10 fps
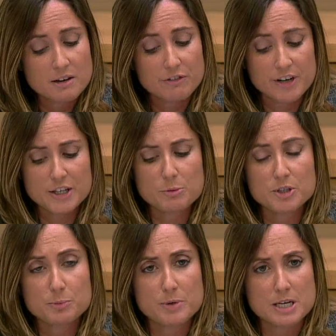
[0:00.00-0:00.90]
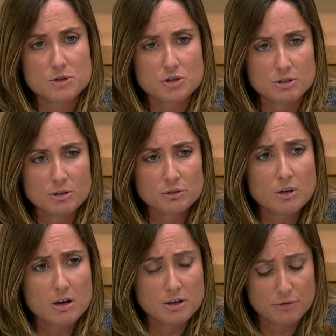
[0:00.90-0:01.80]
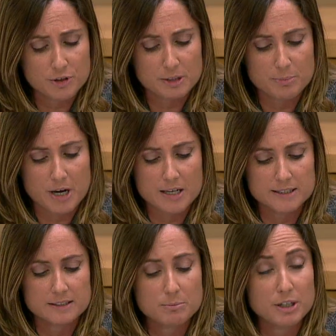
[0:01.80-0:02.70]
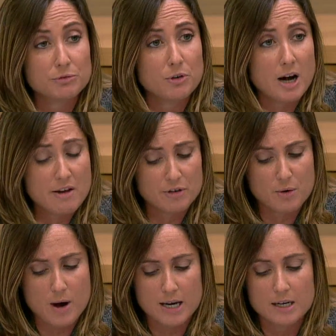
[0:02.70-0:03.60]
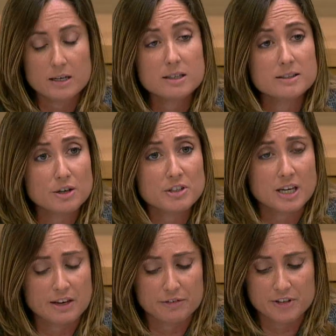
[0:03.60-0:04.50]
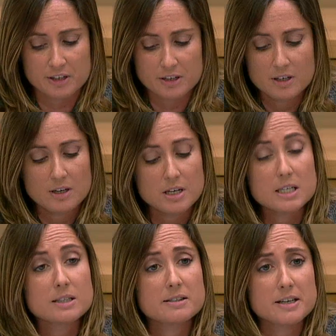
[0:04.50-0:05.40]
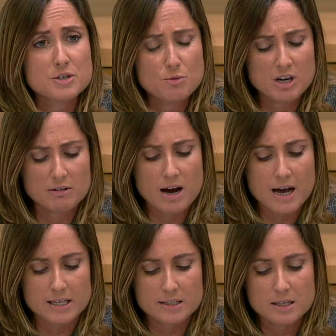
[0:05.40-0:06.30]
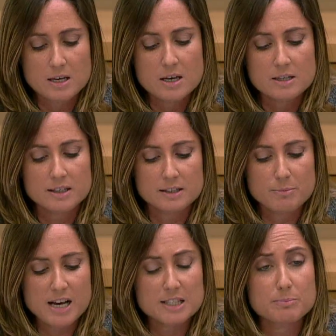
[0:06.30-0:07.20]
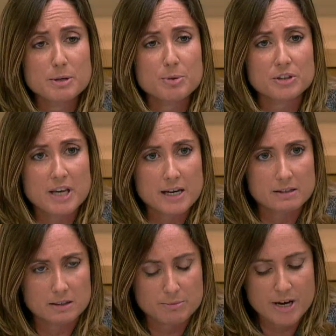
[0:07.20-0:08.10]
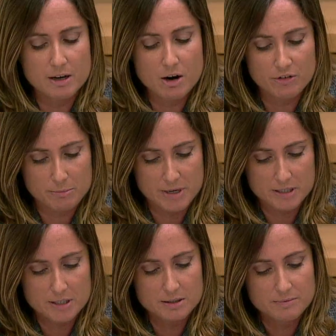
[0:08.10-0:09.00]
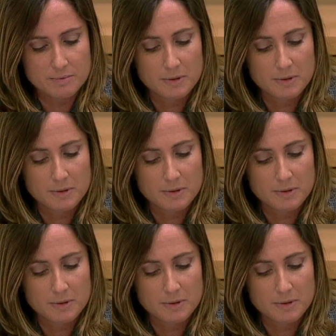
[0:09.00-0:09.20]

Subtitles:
freedom of speech, not only for the press, but for everyone, is not a gift. It is a human right that must be protected by governments.